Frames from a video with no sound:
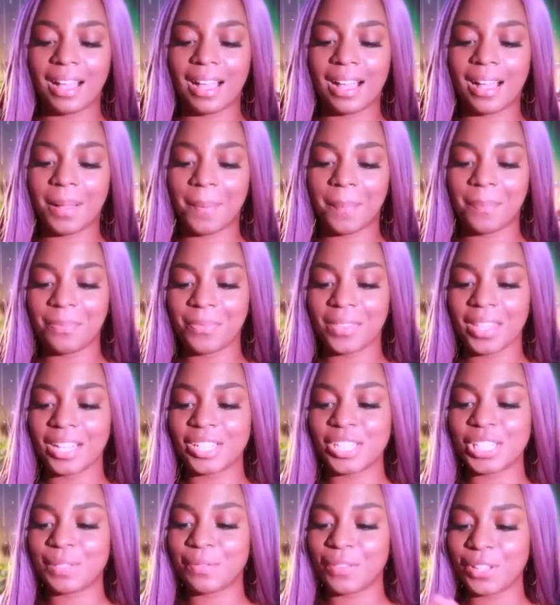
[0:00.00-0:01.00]
Um, it
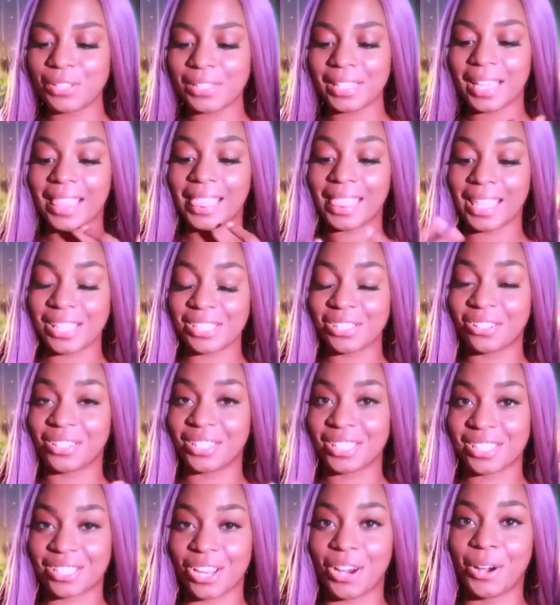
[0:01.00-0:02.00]
just feels like things are
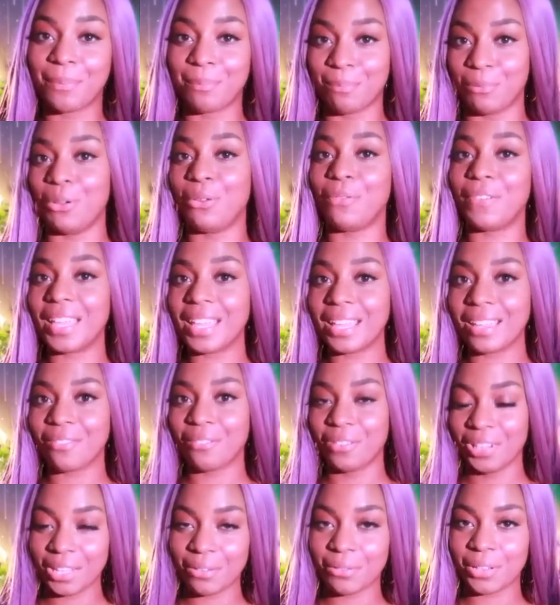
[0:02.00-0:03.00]
going to start moving
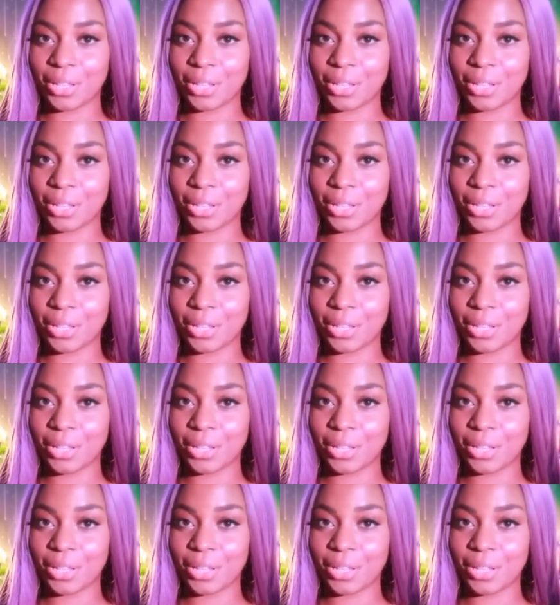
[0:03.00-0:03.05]
really,